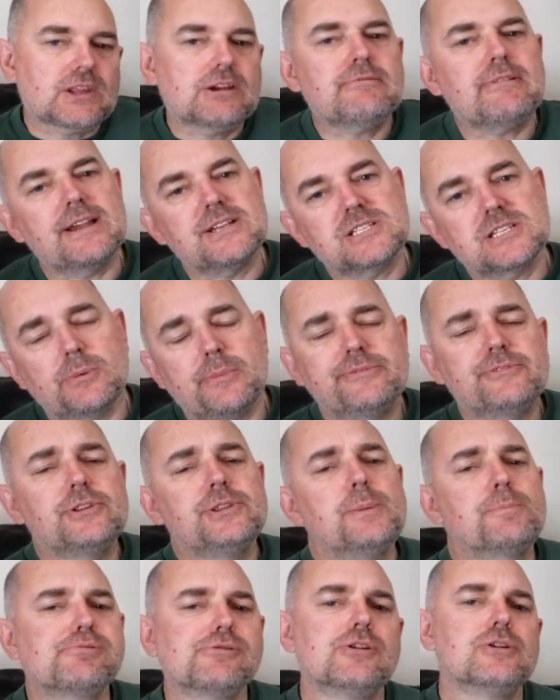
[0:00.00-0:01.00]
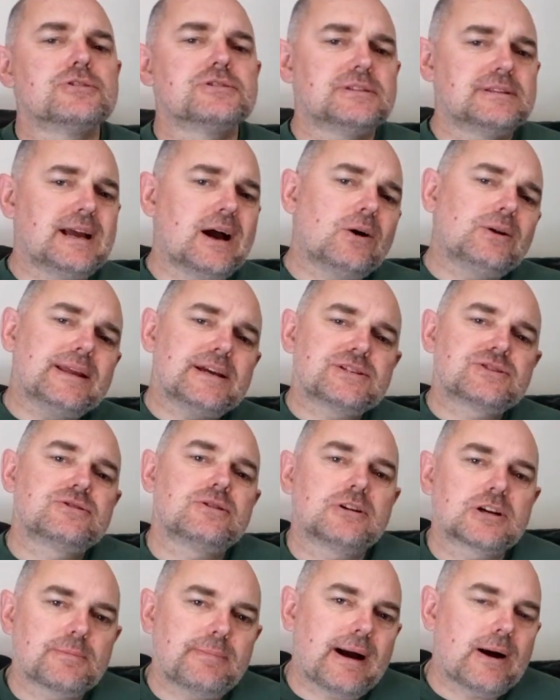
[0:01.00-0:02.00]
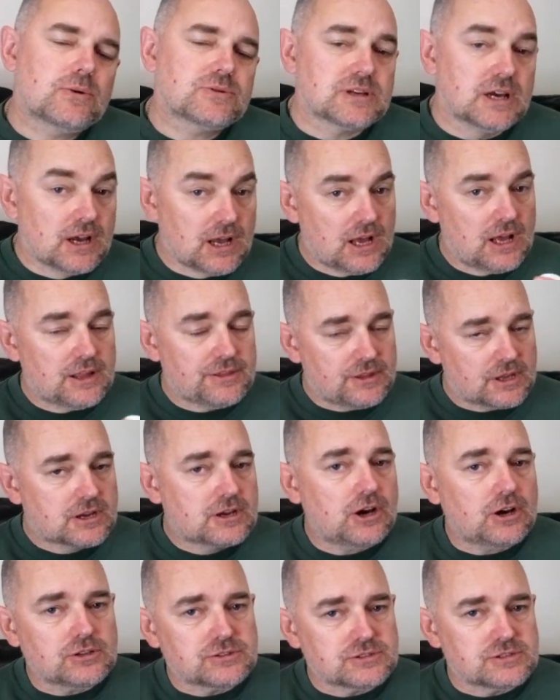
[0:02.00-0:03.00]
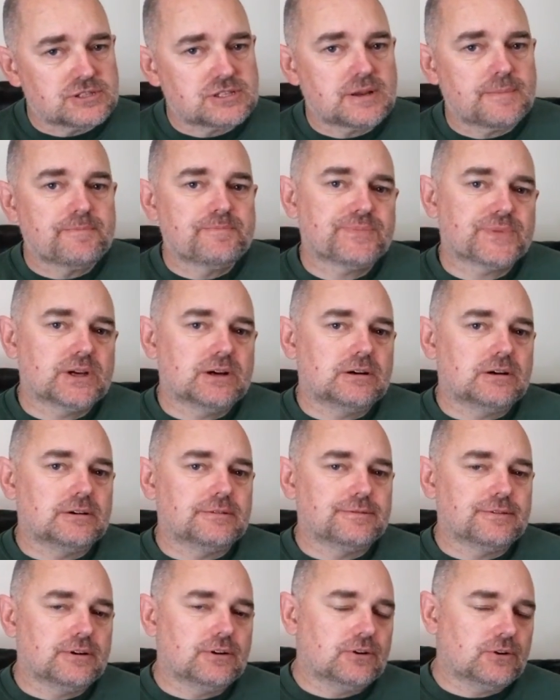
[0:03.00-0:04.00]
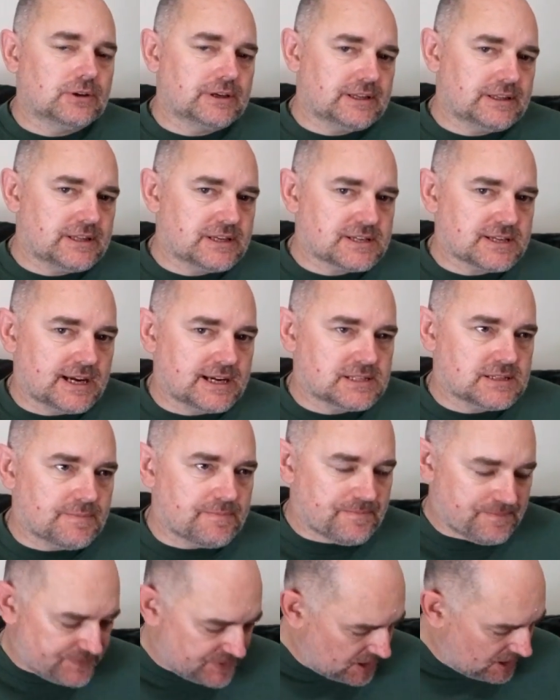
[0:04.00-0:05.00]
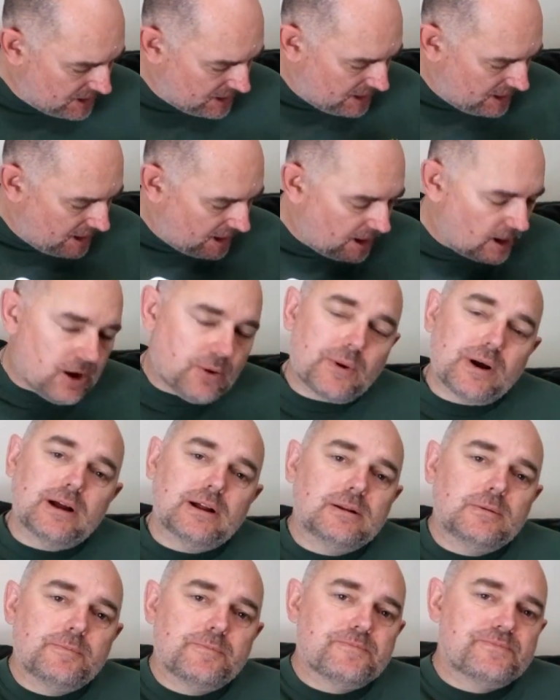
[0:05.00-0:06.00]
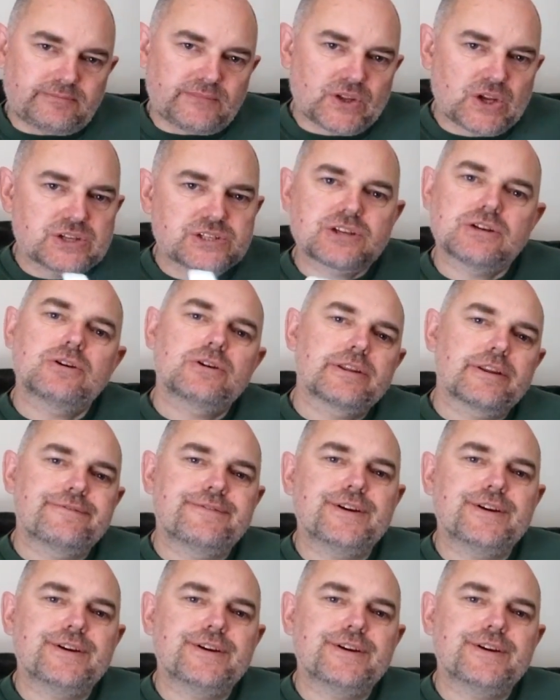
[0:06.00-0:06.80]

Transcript: Right, so we've done the pros. Now let's talk about the cons of owning this item. Uh, well, so the